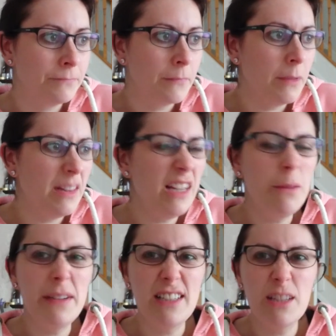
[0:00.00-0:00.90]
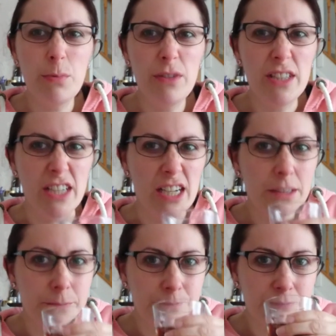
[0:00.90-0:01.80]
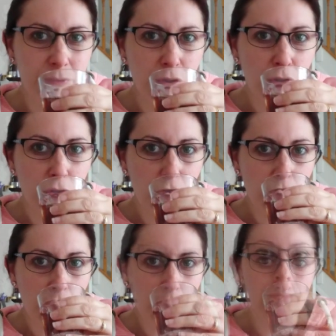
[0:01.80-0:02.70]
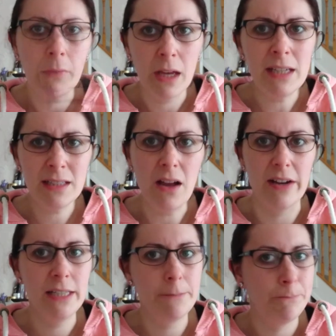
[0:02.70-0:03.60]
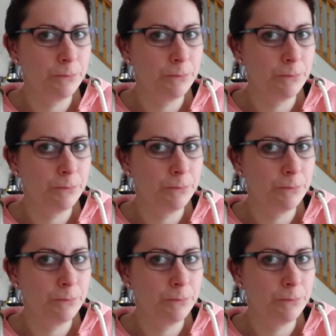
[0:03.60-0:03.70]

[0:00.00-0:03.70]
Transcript: I'm a little bit disappointed. It's nice.